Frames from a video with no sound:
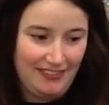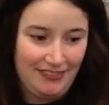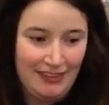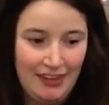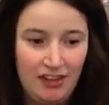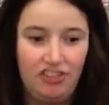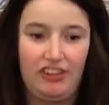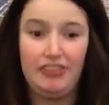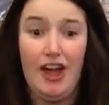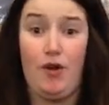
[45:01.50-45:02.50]
and she's
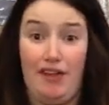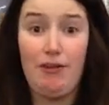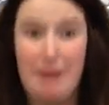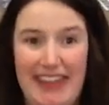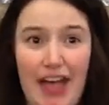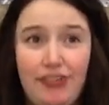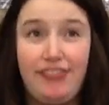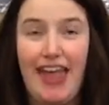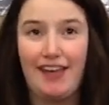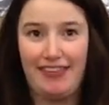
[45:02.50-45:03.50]
like, no, everybody else
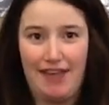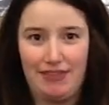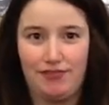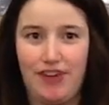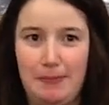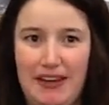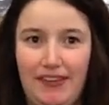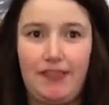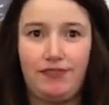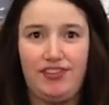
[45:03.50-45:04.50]
is having fun because
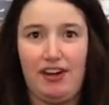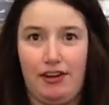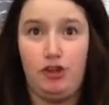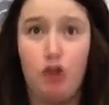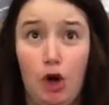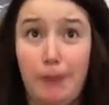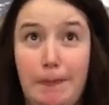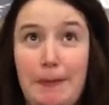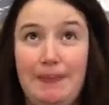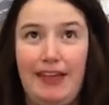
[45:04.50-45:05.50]
it's a fair, and normal
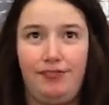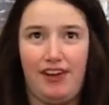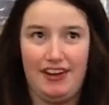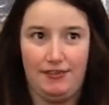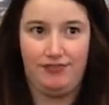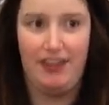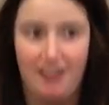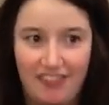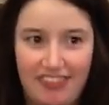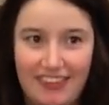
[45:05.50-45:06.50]
people have fun at
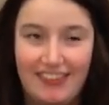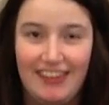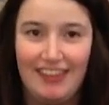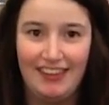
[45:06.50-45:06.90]
fairs, and,